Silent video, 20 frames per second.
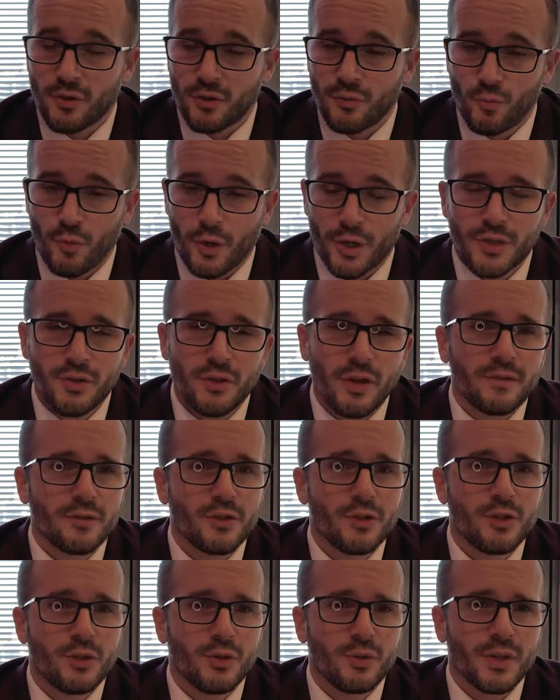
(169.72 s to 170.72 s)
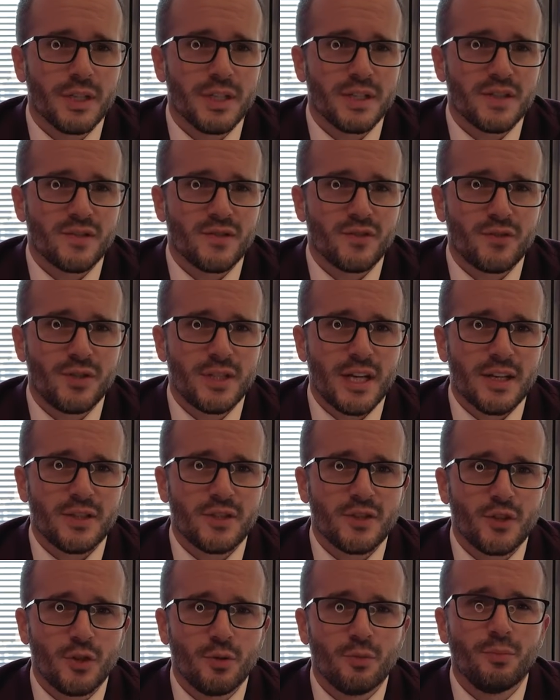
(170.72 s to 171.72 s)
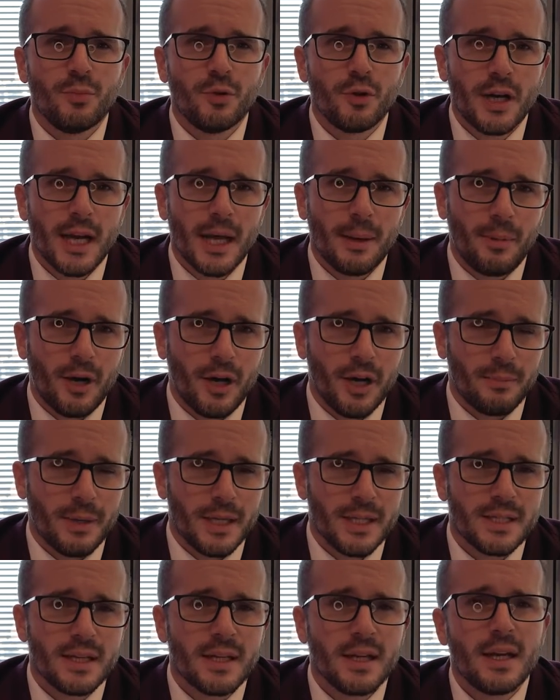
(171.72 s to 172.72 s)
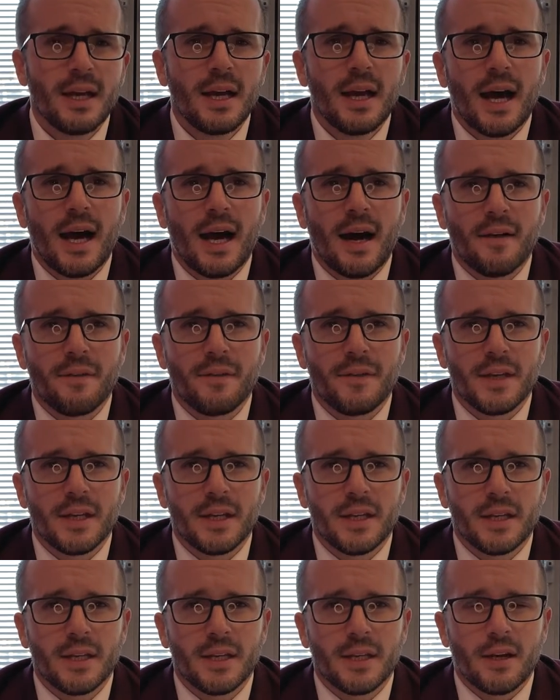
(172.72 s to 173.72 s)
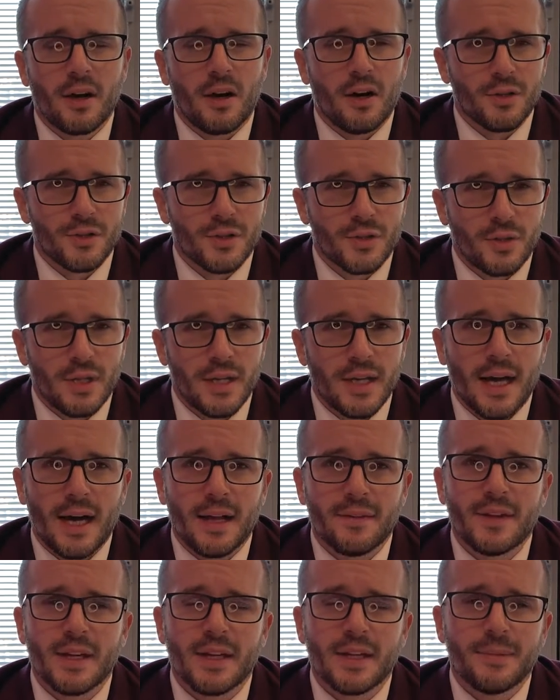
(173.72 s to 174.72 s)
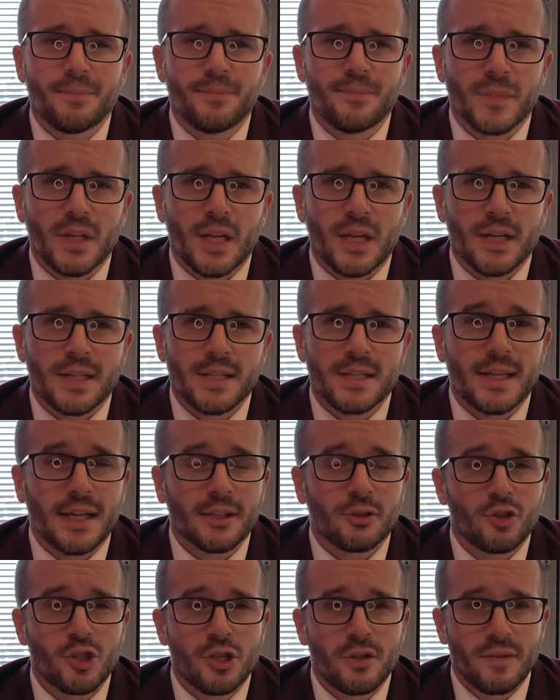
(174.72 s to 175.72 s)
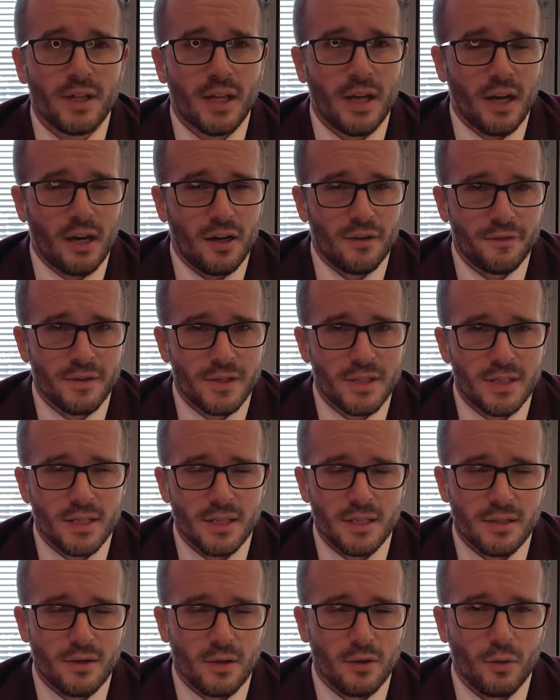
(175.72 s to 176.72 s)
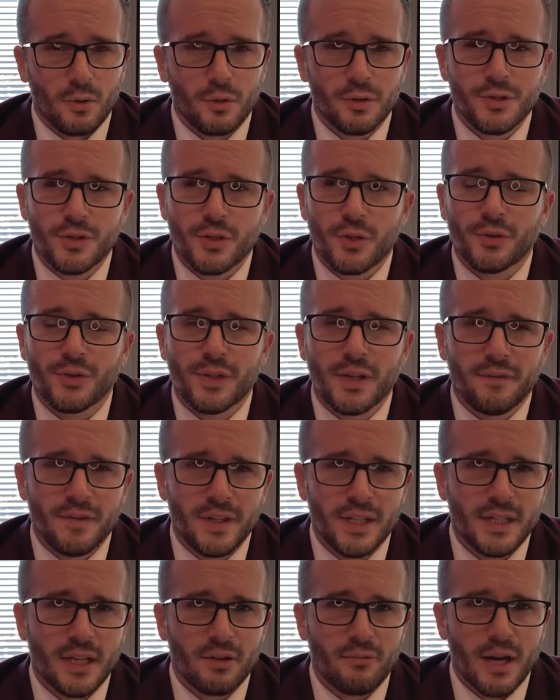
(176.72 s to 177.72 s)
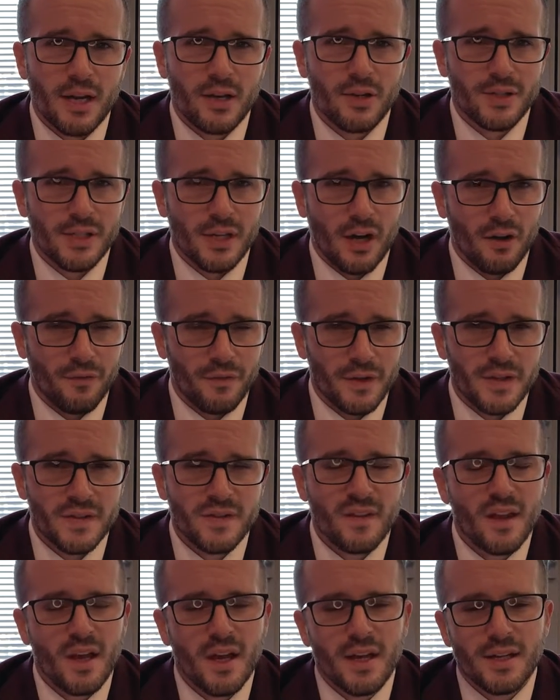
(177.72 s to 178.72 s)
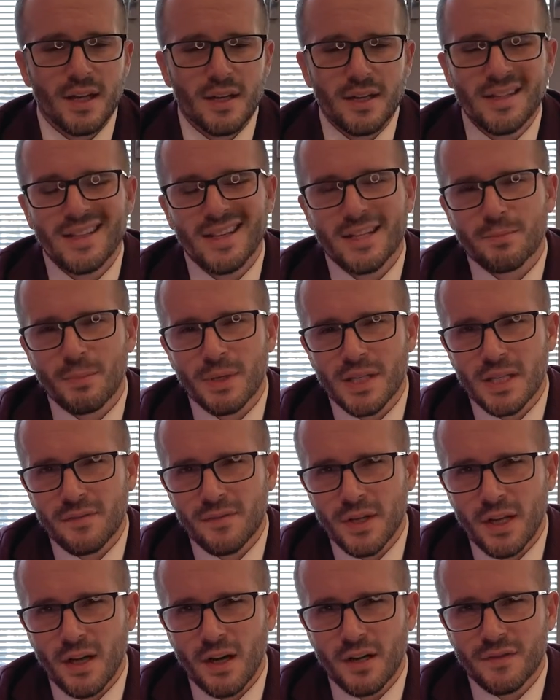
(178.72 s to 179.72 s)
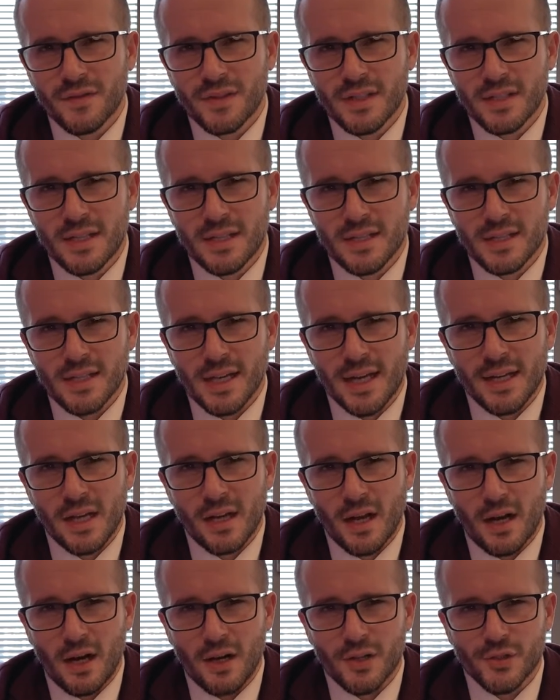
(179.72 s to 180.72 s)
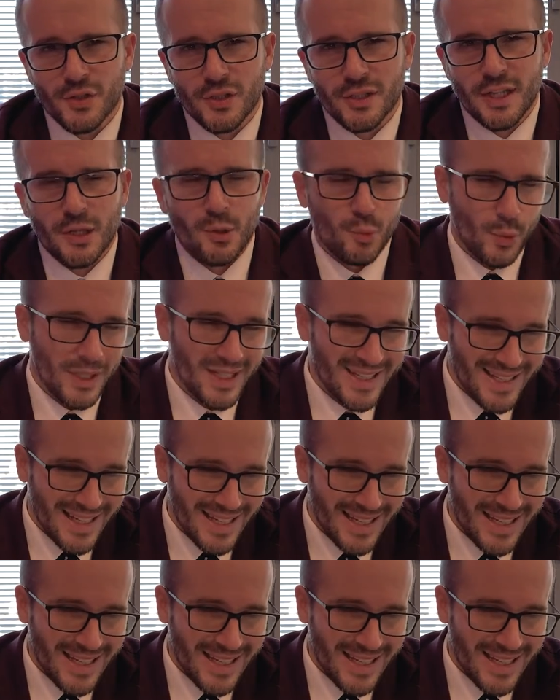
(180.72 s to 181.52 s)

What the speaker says: what you have to do is just to book an appointment at the consulate, at the Stato Civile office, it's called, so the Vital Records office. That is a specific office inside the consulate that will take